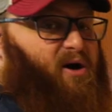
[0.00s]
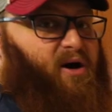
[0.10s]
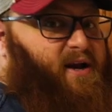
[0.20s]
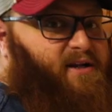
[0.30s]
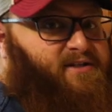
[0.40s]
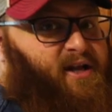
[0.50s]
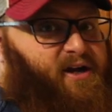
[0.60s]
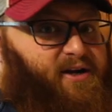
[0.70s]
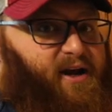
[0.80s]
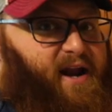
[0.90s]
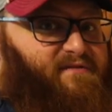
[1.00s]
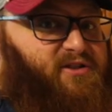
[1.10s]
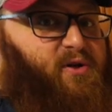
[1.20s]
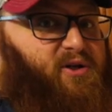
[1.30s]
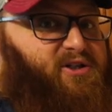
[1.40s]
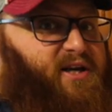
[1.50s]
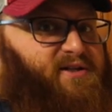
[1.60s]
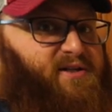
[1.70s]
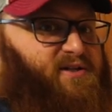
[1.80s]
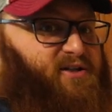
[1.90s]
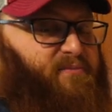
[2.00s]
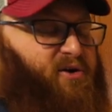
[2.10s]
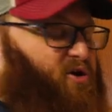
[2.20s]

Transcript: burn it, it's done. You're going to have a scorched taste of the syrup